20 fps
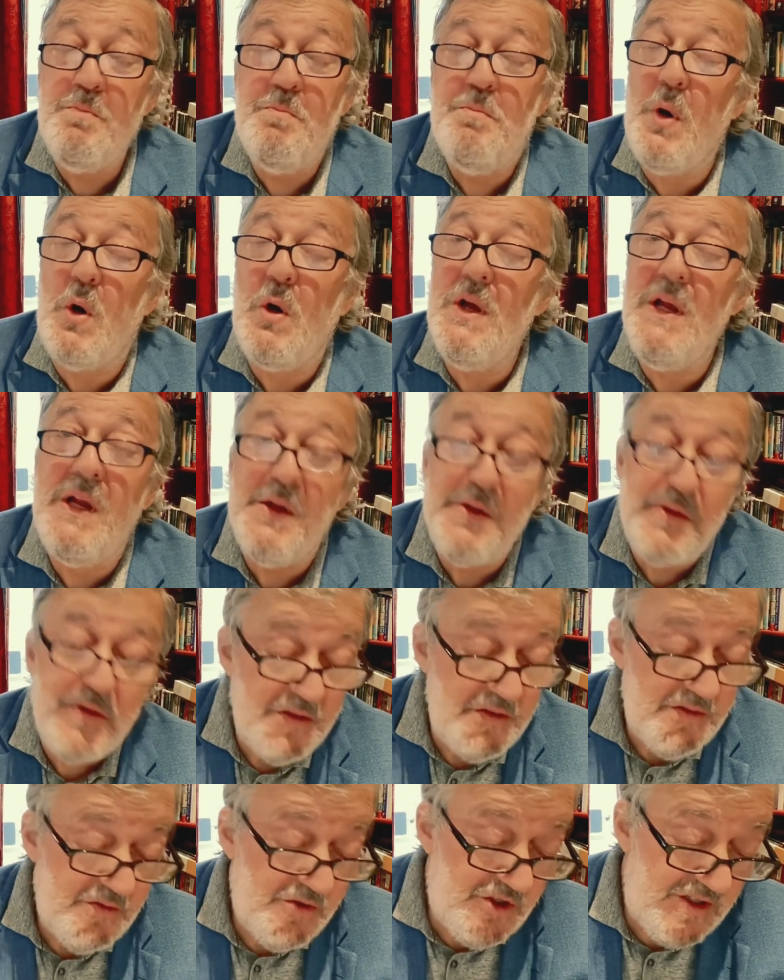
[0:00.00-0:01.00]

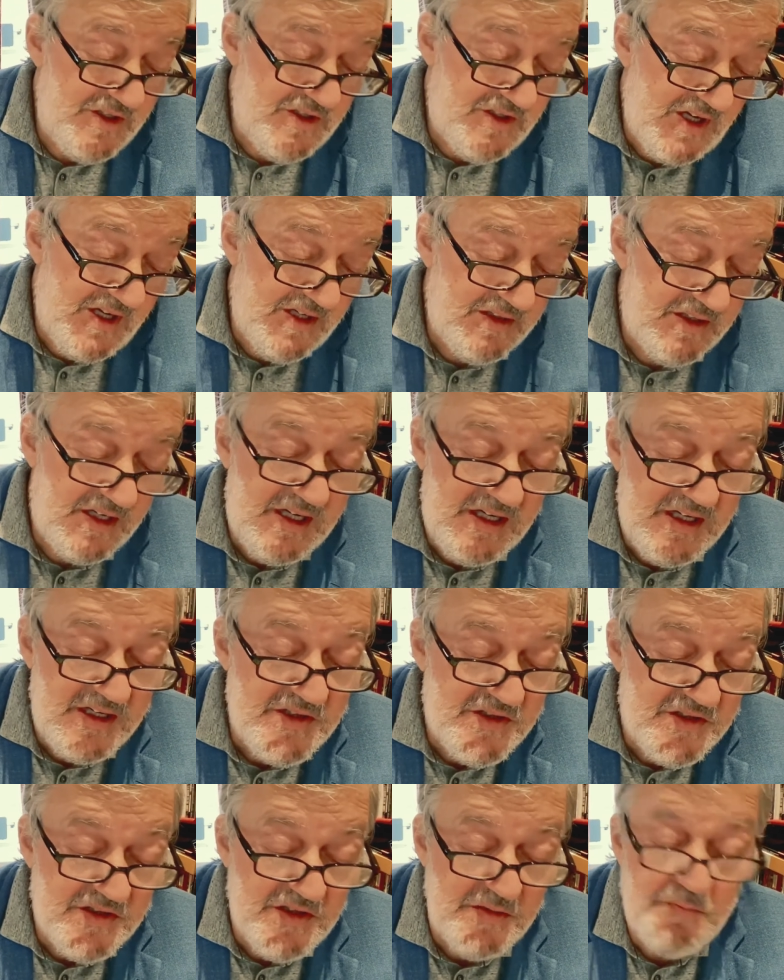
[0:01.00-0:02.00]
Boylan," she said.
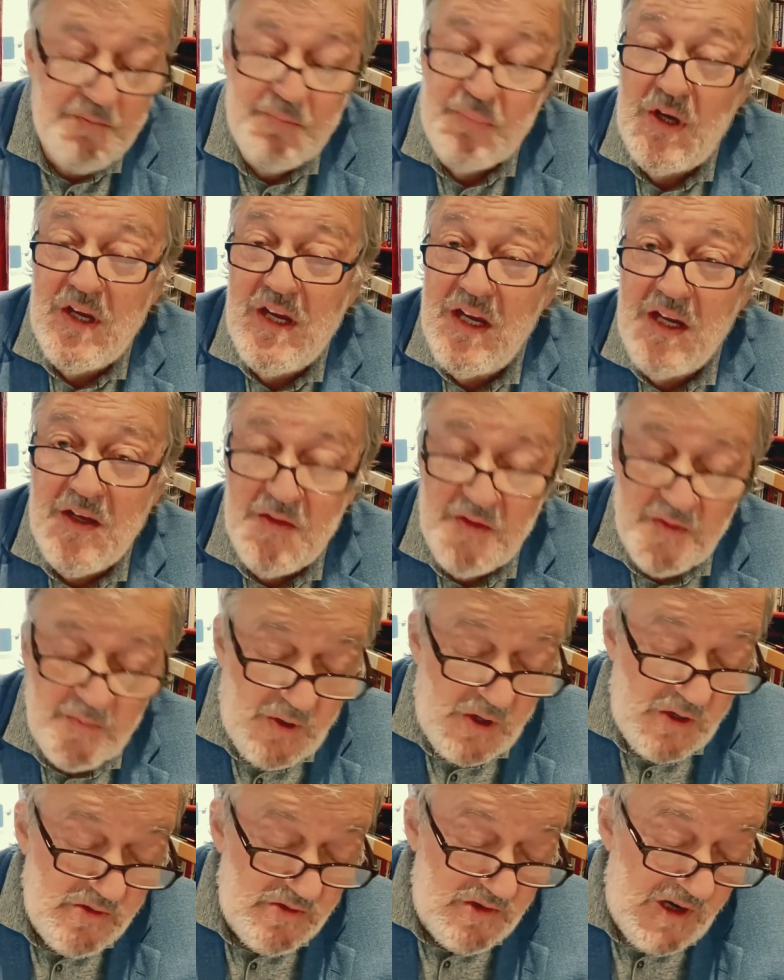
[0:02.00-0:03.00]
"He's bringing the
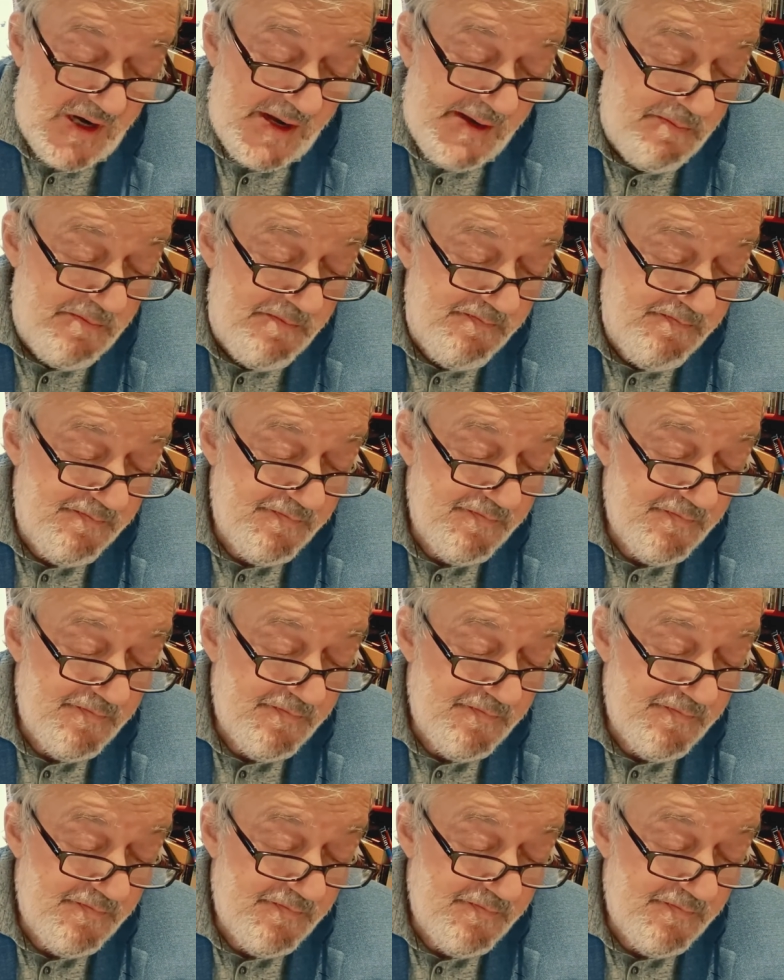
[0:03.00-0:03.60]
programme."